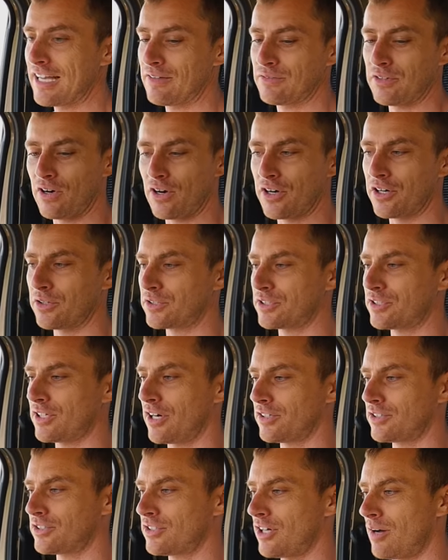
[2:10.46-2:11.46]
have auto
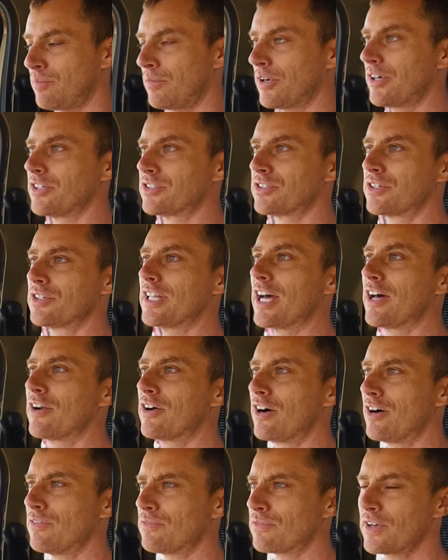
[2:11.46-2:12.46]
start-stop. I'm going to turn that
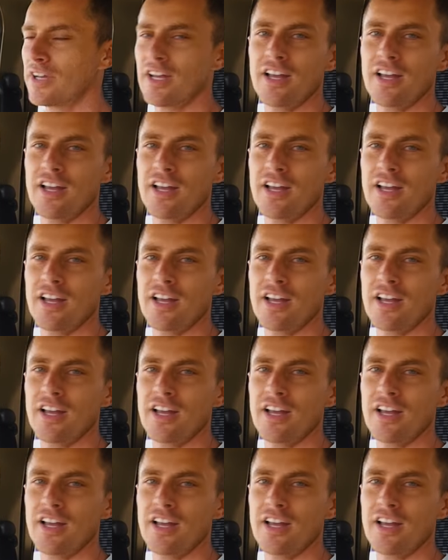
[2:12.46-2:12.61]
off.